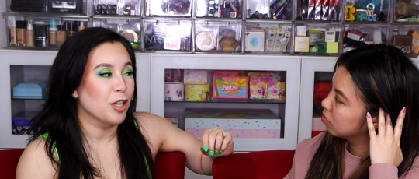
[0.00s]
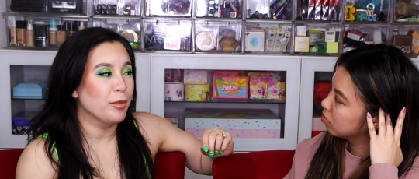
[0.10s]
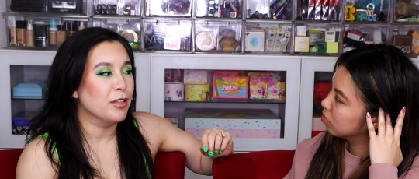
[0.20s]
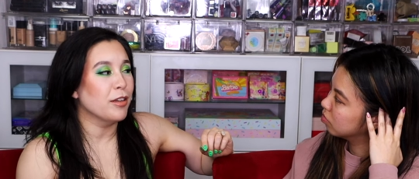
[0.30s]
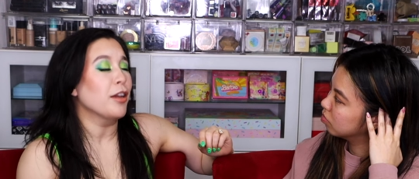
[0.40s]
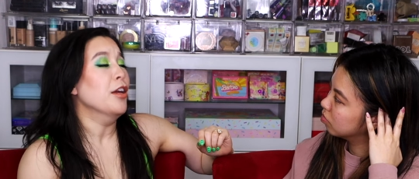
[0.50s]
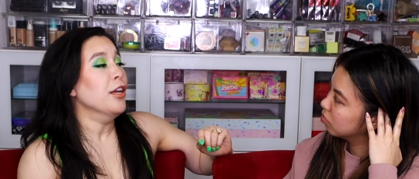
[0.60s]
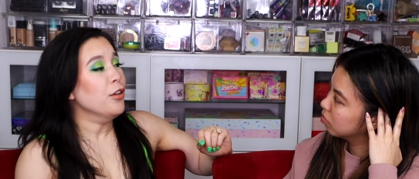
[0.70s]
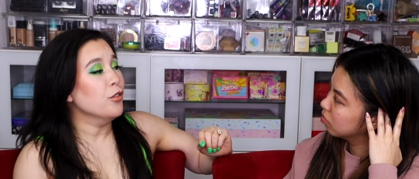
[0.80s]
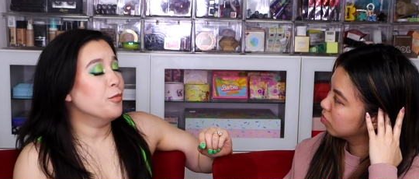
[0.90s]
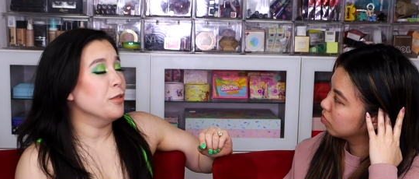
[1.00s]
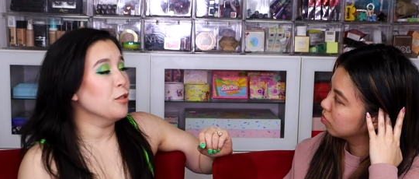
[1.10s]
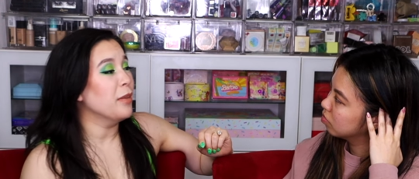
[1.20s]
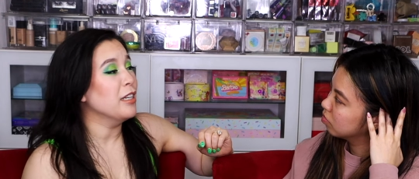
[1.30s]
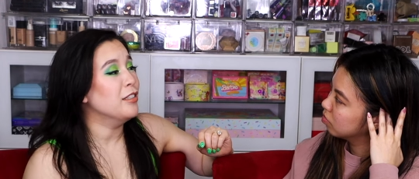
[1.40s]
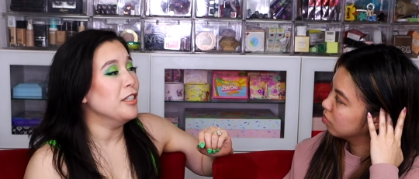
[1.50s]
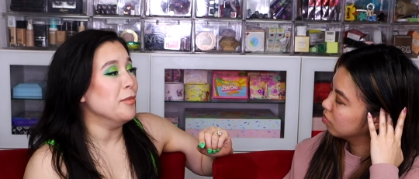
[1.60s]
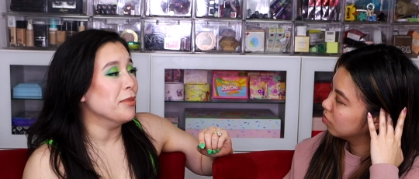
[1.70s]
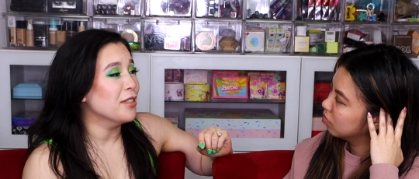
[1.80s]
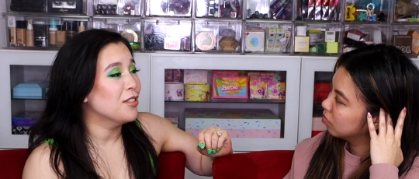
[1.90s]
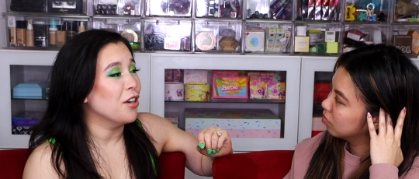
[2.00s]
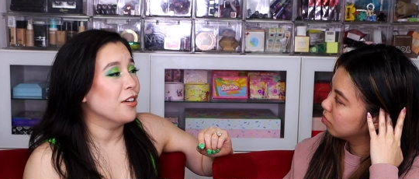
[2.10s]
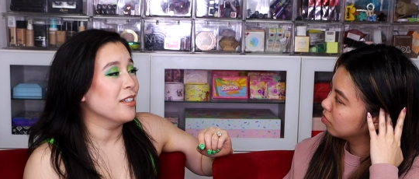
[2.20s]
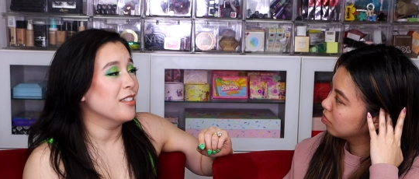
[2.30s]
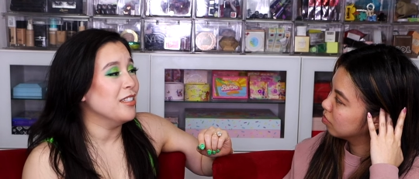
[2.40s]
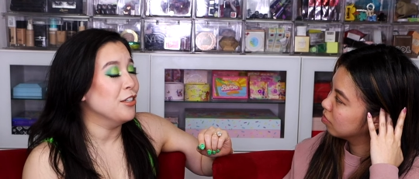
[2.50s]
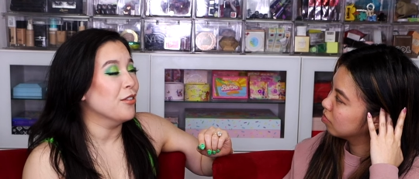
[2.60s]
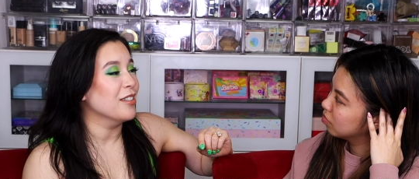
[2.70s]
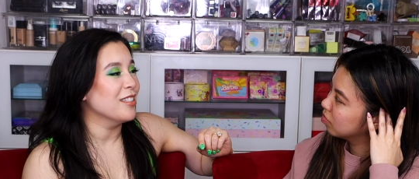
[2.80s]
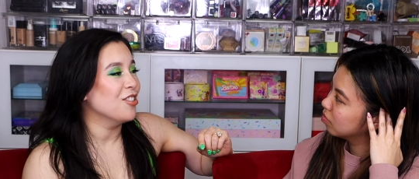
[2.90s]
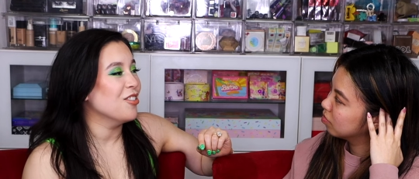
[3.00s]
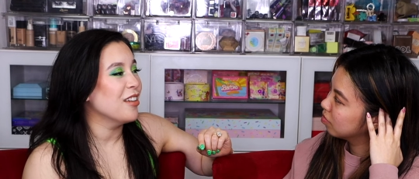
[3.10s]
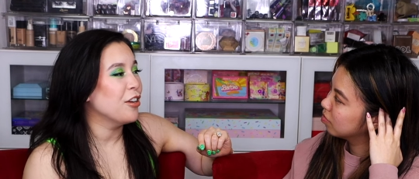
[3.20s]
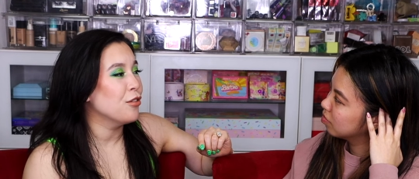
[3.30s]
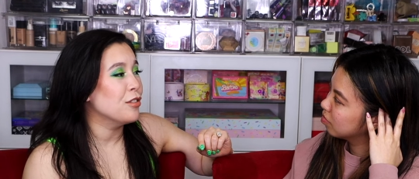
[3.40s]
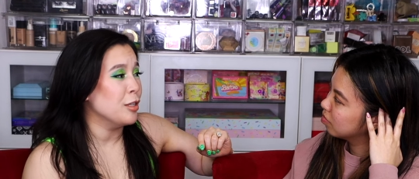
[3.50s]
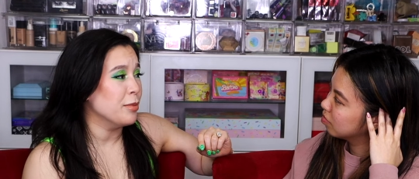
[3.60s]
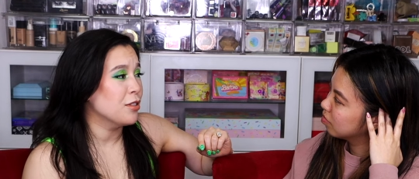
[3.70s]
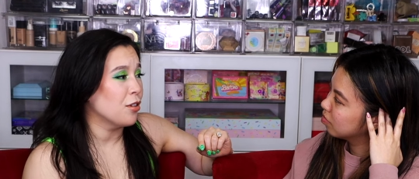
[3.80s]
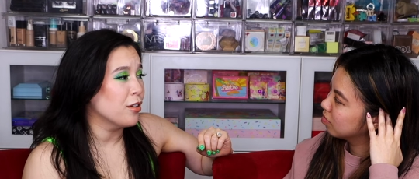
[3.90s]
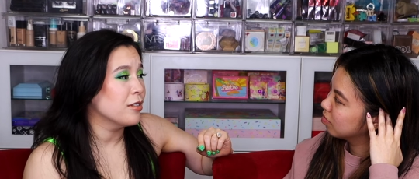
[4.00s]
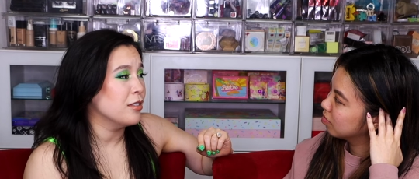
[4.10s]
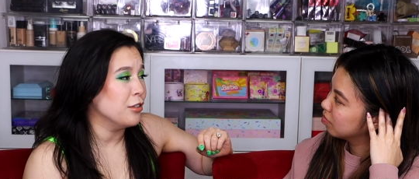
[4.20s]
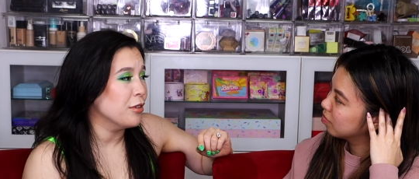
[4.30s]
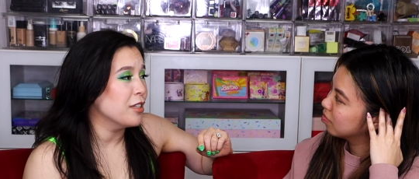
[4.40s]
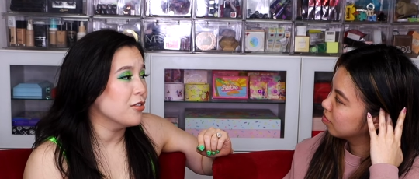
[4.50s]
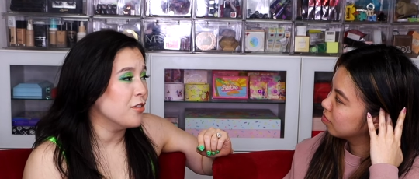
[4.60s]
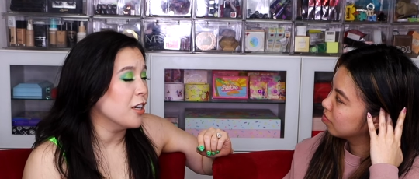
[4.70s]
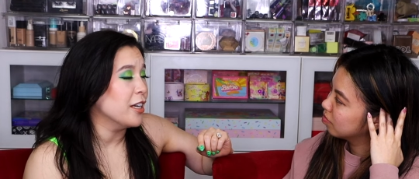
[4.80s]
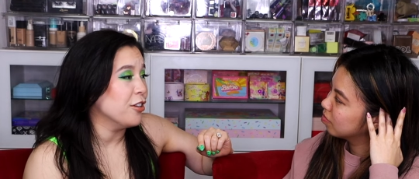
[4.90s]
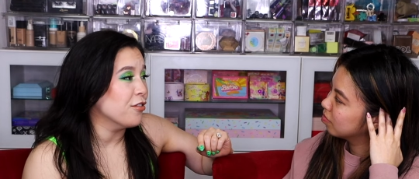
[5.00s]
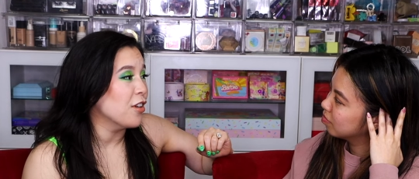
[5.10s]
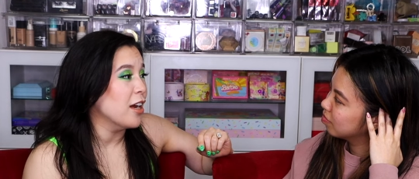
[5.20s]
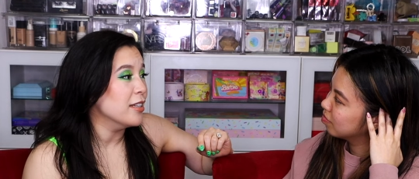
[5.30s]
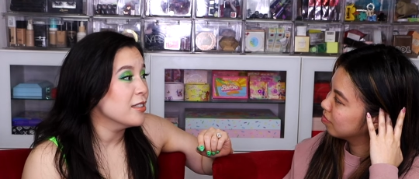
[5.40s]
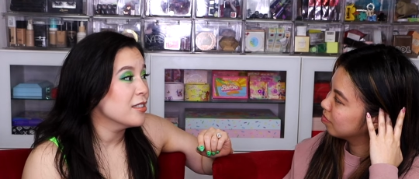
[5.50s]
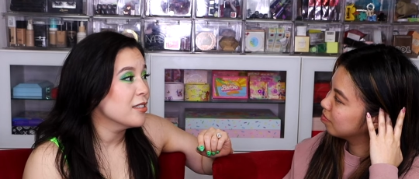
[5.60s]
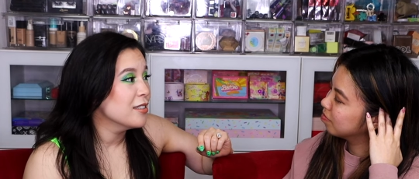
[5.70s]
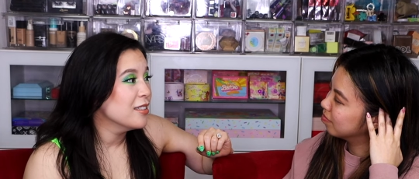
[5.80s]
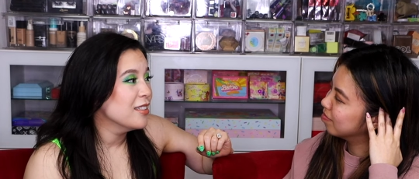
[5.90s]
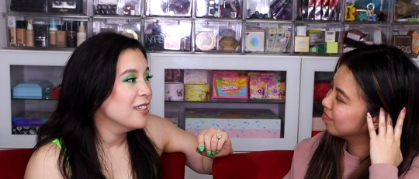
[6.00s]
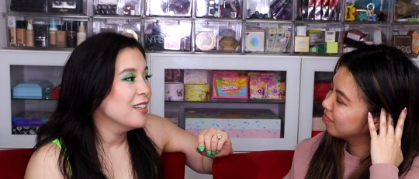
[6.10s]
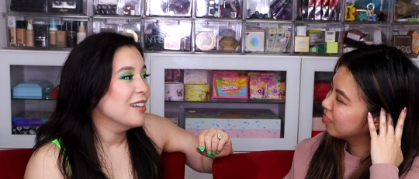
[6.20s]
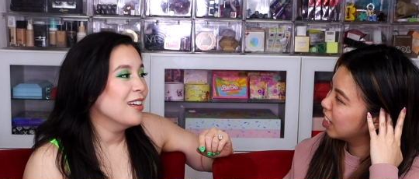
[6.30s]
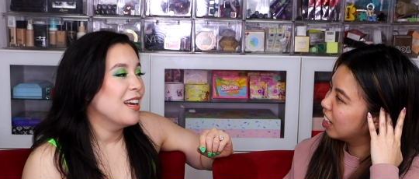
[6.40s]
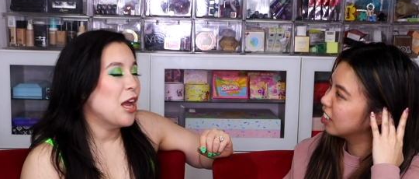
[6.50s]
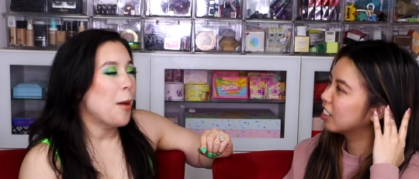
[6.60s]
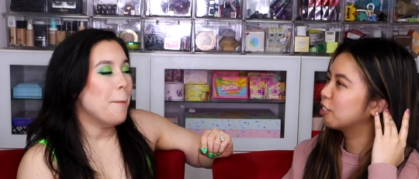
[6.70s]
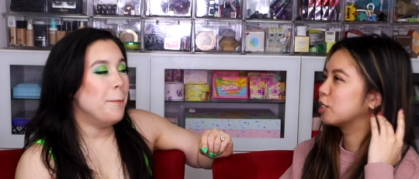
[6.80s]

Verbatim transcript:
Speaker 1: He's mm-hmm. like, "You spilled my deepest, darkest secrets," and she's like, "Your deepest, darkest secret is fucking your friend." Mm-hmm. Yeah, that was